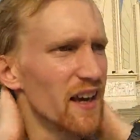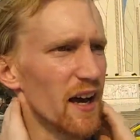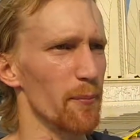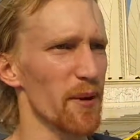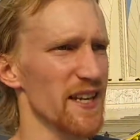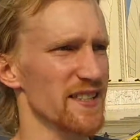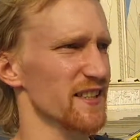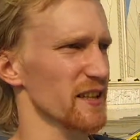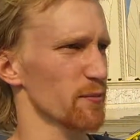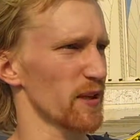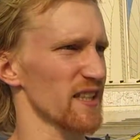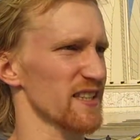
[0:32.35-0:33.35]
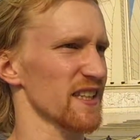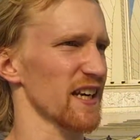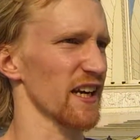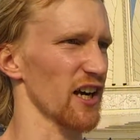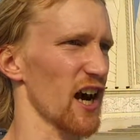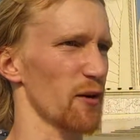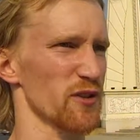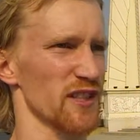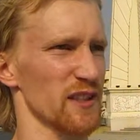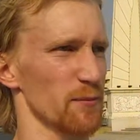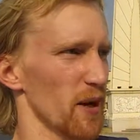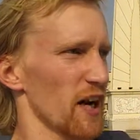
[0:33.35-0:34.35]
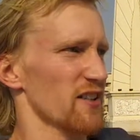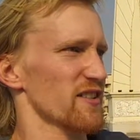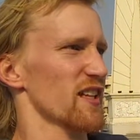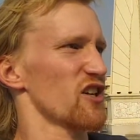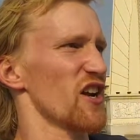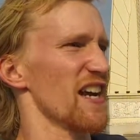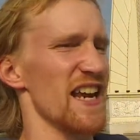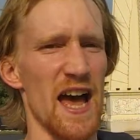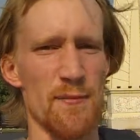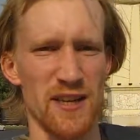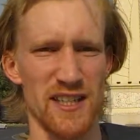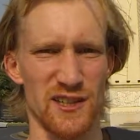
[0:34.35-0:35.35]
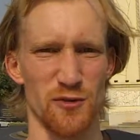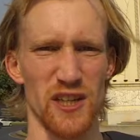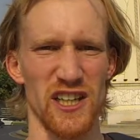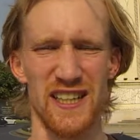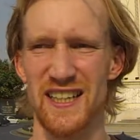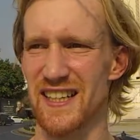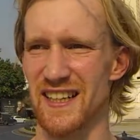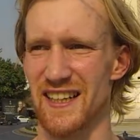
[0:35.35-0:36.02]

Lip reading: And basically the biggest thing I got was that the buyer-seller dynamic is really,